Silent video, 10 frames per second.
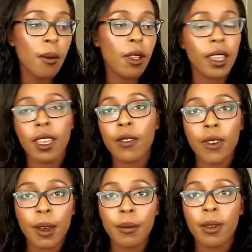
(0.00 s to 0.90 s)
like if
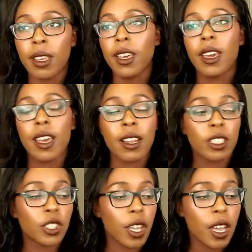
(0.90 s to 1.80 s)
I'm in
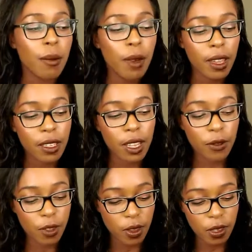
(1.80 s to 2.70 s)
a jam, I can
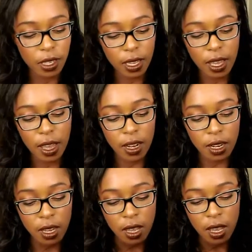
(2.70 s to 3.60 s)
definitely use it
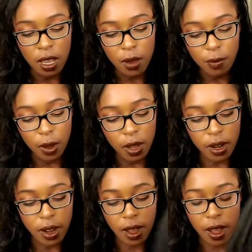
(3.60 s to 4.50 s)
again,
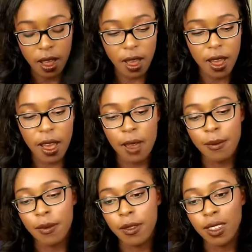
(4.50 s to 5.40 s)
but
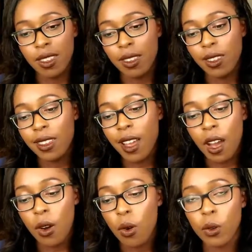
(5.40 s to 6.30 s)
I'm
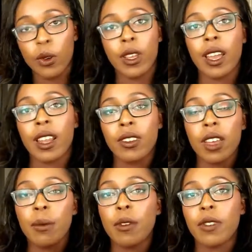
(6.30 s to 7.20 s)
not ordering any
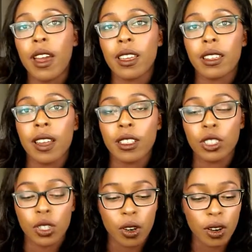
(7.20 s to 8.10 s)
type of yaki
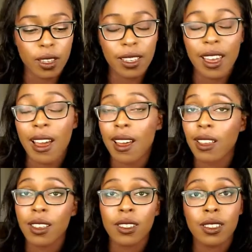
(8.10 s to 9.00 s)
texture. Yeah,
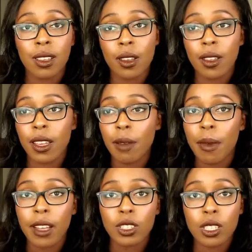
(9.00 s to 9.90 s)
it looks like it
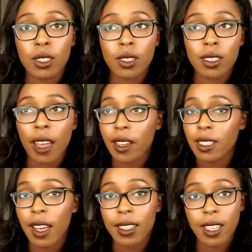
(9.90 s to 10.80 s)
matches
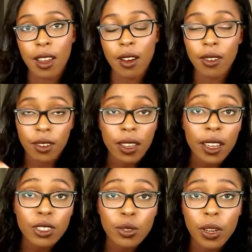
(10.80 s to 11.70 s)
Texlax hair like
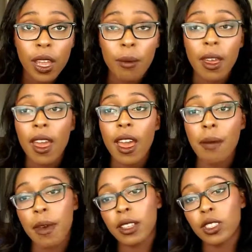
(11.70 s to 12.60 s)
a dream.
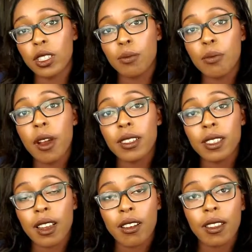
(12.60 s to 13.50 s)
It matches
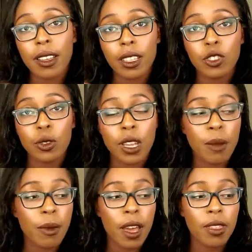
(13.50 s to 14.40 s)
pressed hair like a
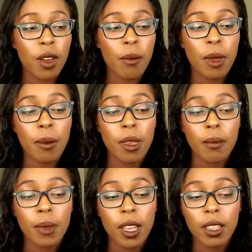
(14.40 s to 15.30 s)
dream. I thought maybe
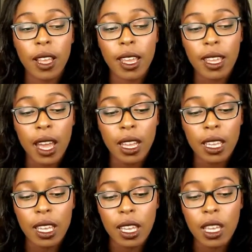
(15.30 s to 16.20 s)
it being light
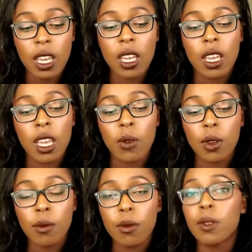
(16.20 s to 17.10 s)
yaki, it
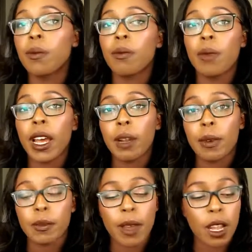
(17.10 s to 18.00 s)
wouldn't mat
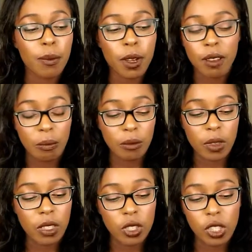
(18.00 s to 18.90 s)
up as bad, but
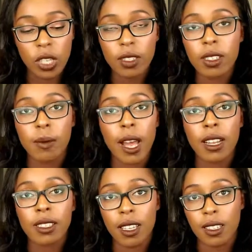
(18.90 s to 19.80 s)
it's just as
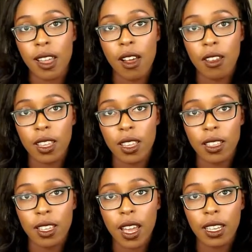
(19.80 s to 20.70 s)
bad as the Italian
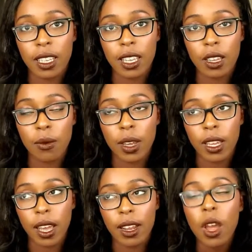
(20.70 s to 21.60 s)
yaki wig
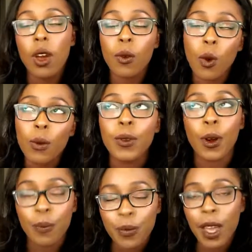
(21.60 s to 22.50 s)
I had. Well,
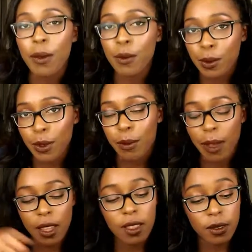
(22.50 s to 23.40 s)
no, that one was really
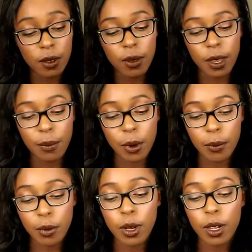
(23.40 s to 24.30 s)
bad. This was like
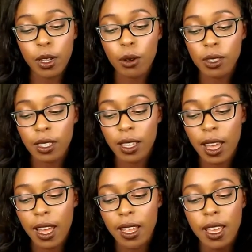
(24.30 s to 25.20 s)
pretty close to
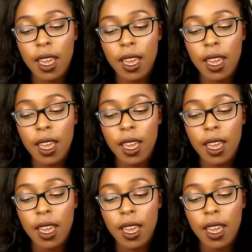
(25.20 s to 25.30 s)
that.